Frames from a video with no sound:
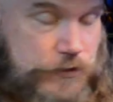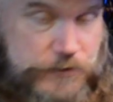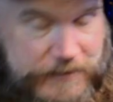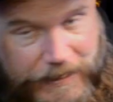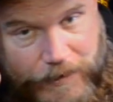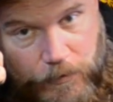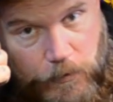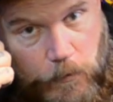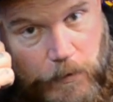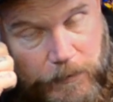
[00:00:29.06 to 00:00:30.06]
today
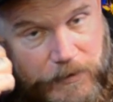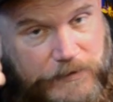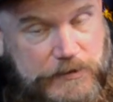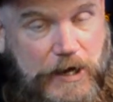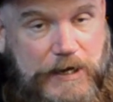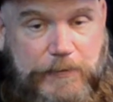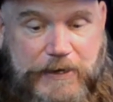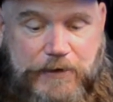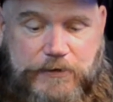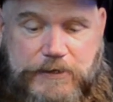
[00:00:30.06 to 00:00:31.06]
what I'm going to talk
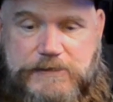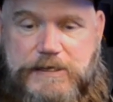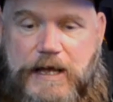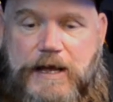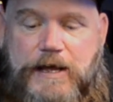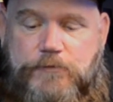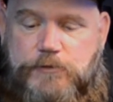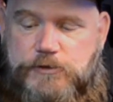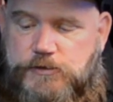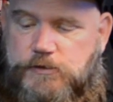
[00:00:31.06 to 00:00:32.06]
about is I
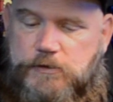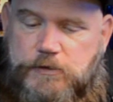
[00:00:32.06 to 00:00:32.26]
was